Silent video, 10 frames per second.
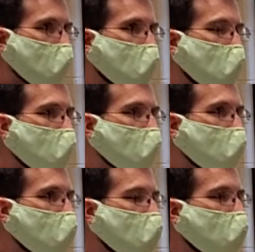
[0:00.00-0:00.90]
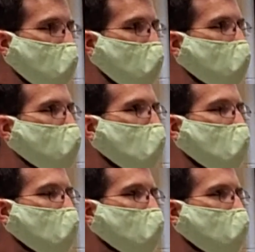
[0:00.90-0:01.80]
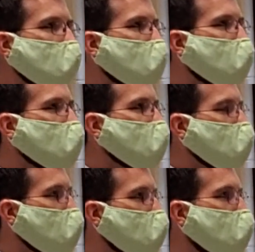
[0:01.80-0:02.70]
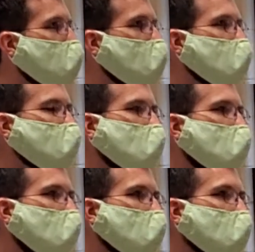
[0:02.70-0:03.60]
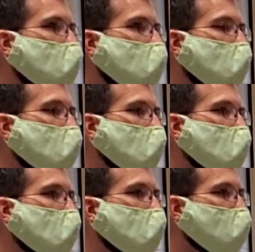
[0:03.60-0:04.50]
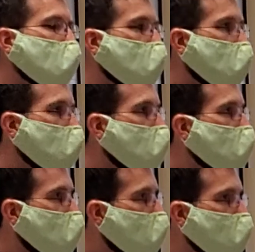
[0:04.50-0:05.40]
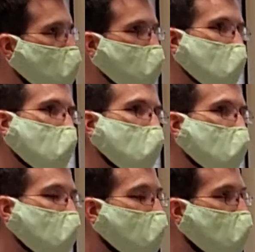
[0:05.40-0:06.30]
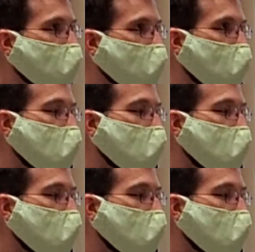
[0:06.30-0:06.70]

there's going to be sort of differences in groupings among more rural areas that might be less